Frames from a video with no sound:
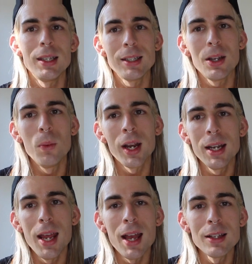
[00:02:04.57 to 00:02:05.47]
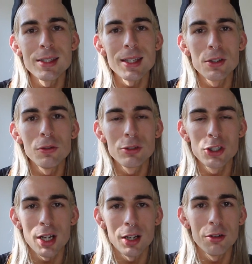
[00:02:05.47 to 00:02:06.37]
Now when our sacral
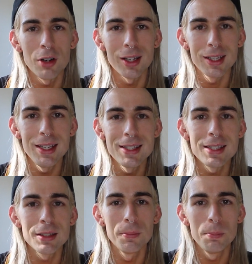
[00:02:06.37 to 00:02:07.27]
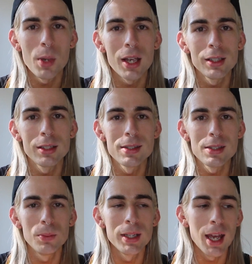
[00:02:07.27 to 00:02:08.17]
chakra isn't
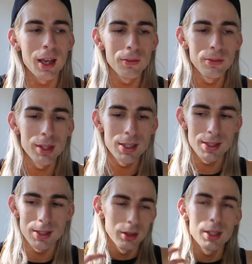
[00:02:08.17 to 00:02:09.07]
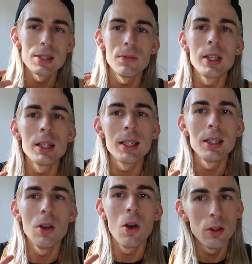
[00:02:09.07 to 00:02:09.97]
balanced, we have this, this
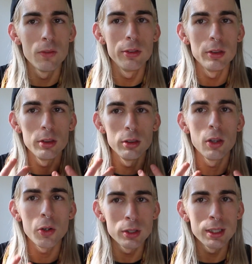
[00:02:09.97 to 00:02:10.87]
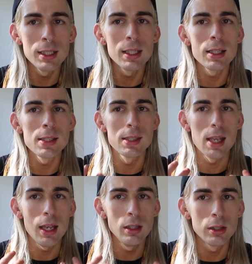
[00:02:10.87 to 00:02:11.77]
feeling of loneliness
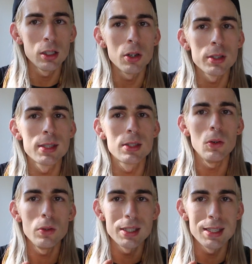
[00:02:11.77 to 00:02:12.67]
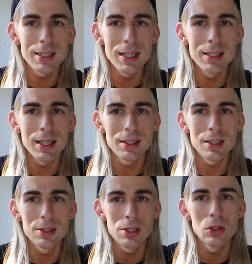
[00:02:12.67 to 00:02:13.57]
and lost or
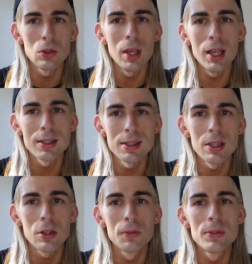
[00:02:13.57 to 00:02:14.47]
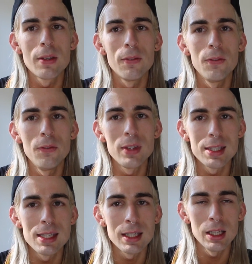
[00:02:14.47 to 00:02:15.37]
disconnected to ourselves
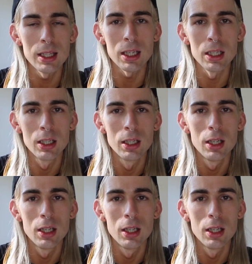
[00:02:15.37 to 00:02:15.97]
physically